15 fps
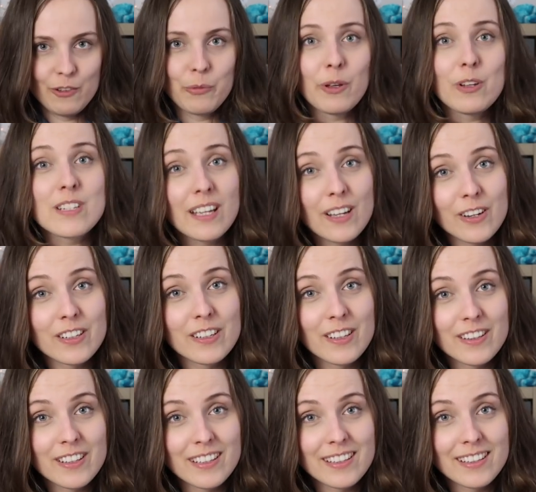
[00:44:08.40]
because I got
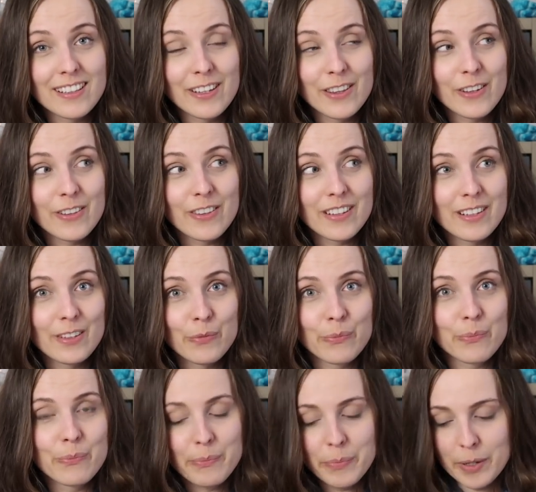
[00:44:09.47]
another another
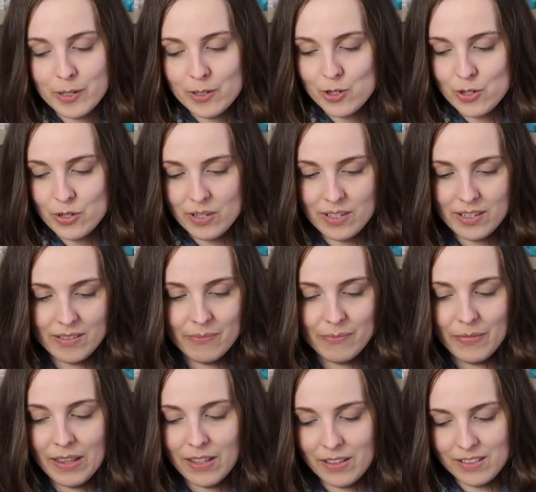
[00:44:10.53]
watch, uh,
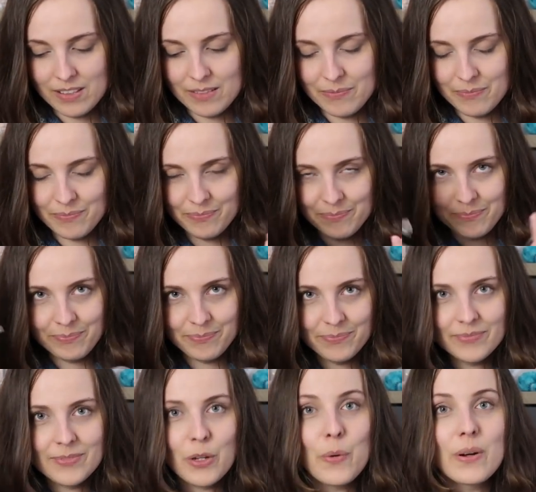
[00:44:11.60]
another
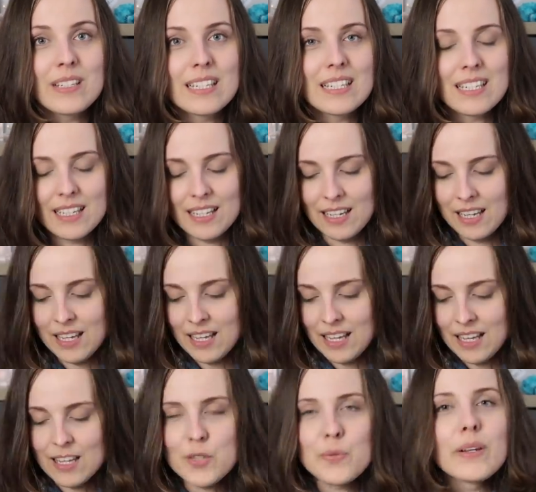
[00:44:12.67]
quantity,
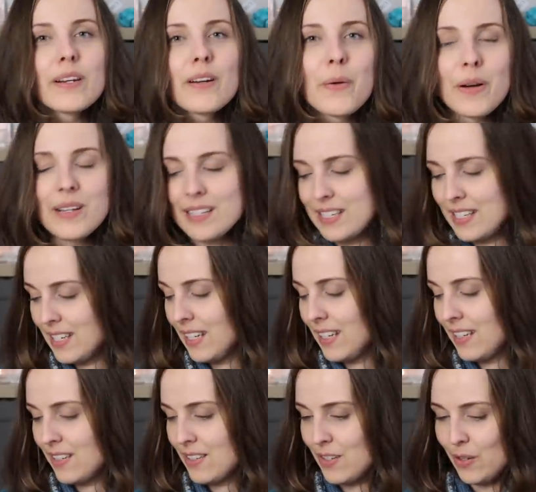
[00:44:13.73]
sweater
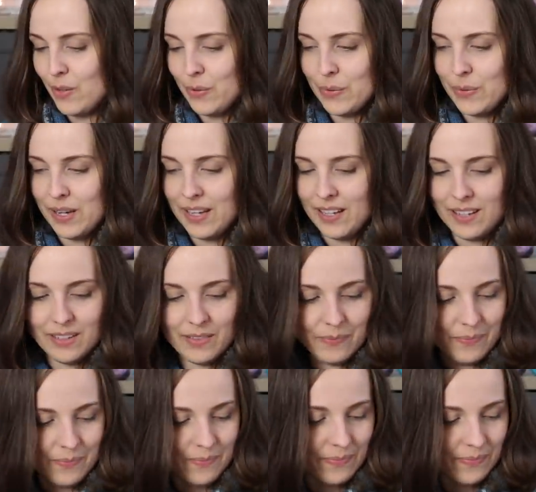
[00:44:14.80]
quantity. So
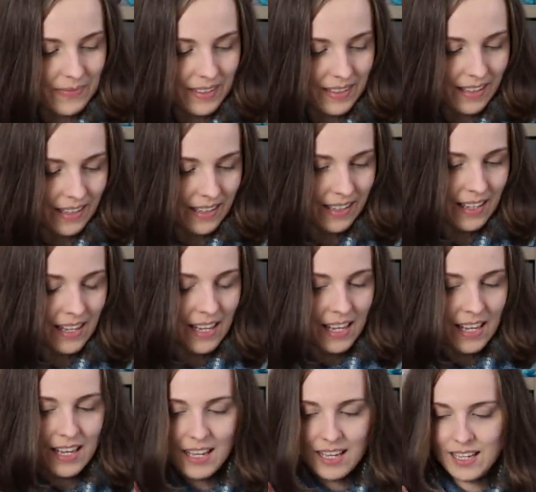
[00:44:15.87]
um, yeah,
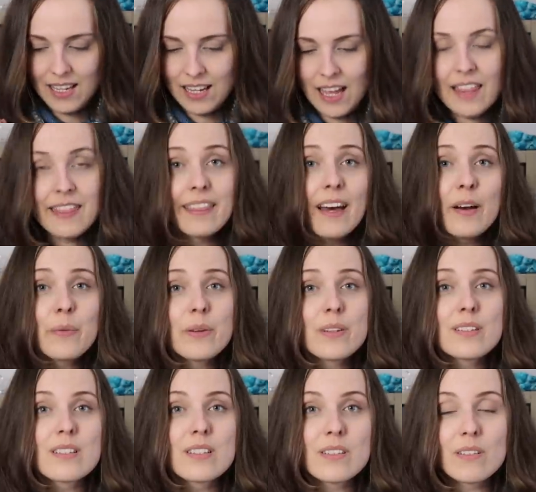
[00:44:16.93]
uh, and that
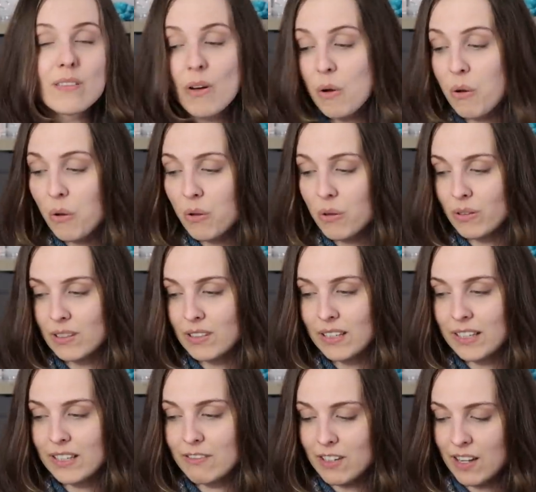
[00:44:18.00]
was all
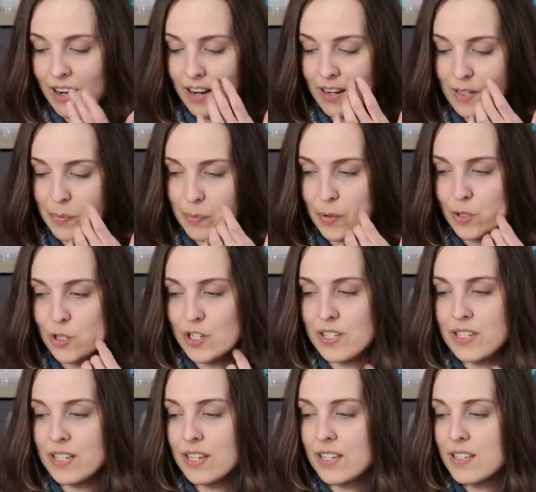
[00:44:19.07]
in regards
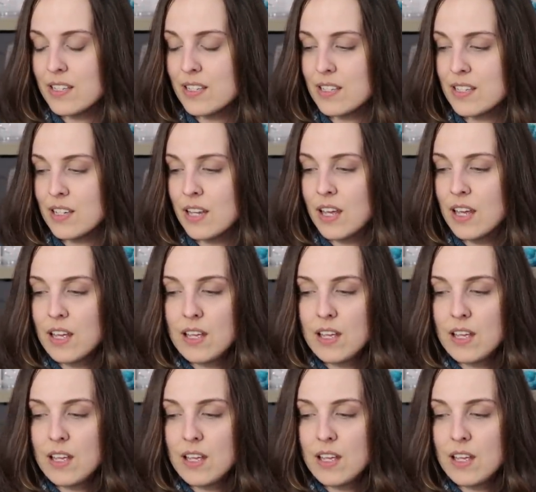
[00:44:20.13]
purchases